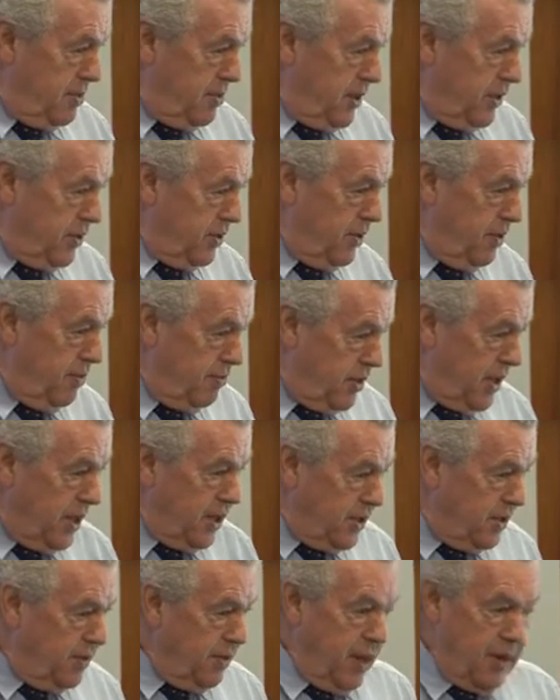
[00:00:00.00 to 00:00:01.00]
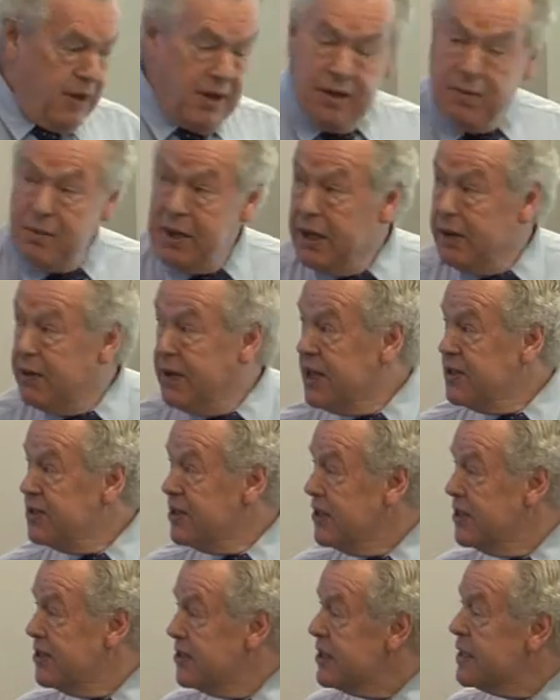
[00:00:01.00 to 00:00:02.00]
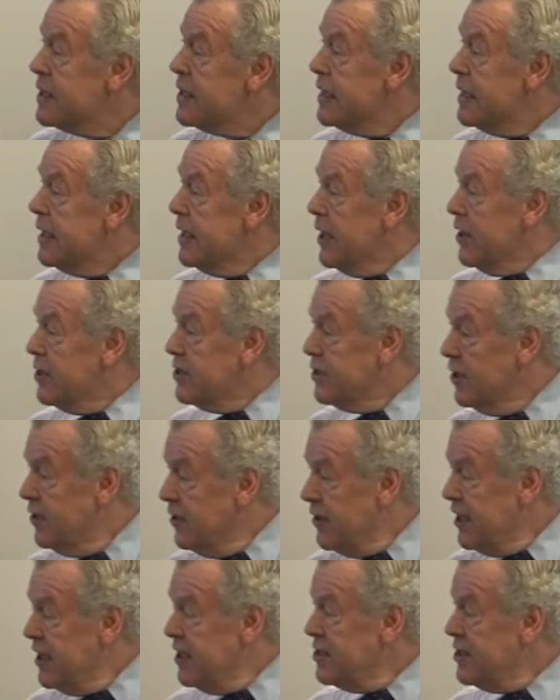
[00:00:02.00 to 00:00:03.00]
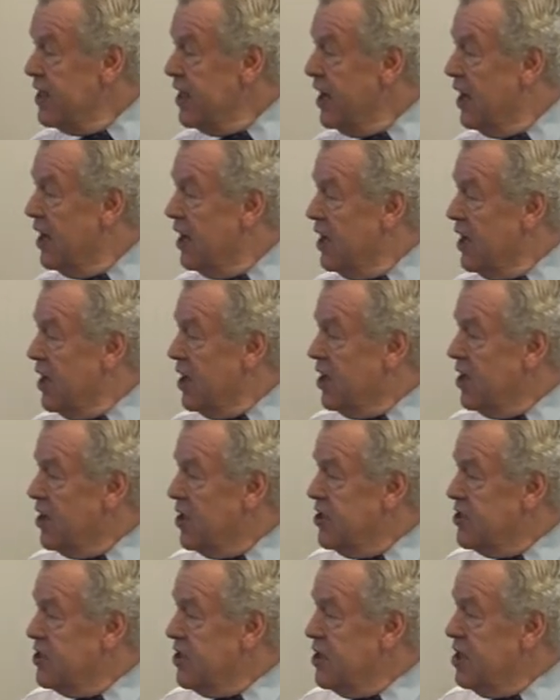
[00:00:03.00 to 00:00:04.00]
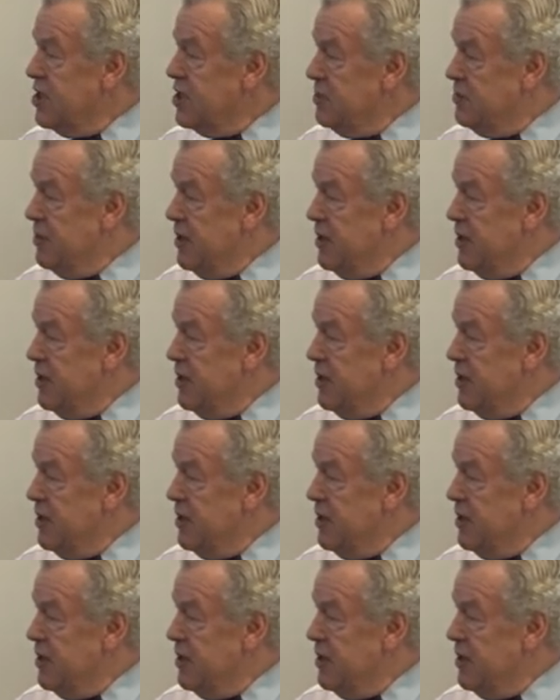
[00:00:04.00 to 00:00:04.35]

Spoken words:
the muscle, it breaks down the amino acids. So these are considered to